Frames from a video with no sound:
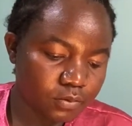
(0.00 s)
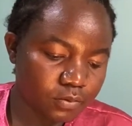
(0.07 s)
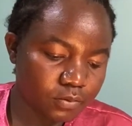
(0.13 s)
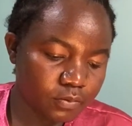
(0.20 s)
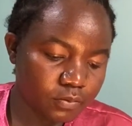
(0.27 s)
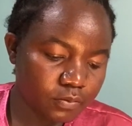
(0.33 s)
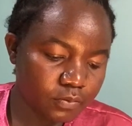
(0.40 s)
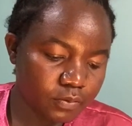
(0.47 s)

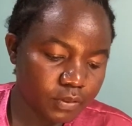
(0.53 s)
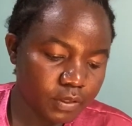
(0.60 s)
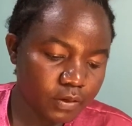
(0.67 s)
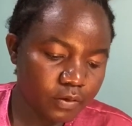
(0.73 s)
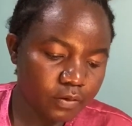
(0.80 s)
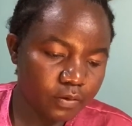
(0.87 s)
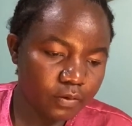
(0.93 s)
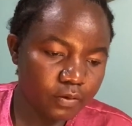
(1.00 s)
to do the
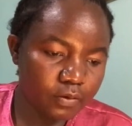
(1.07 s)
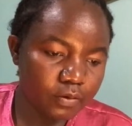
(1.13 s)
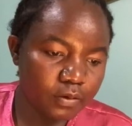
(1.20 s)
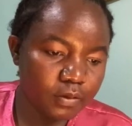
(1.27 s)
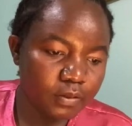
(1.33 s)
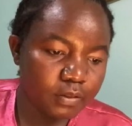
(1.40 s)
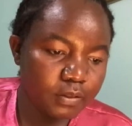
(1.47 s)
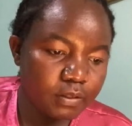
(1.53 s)

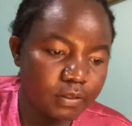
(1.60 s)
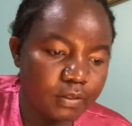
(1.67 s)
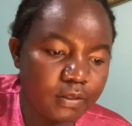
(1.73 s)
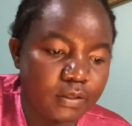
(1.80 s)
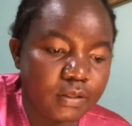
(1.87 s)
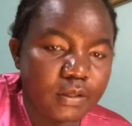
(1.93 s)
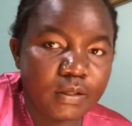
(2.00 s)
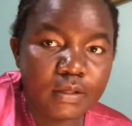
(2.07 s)
whole
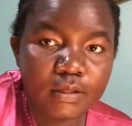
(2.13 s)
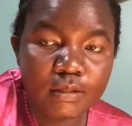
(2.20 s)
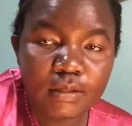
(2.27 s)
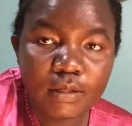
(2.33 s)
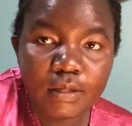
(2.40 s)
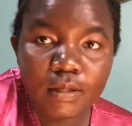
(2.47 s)
thing.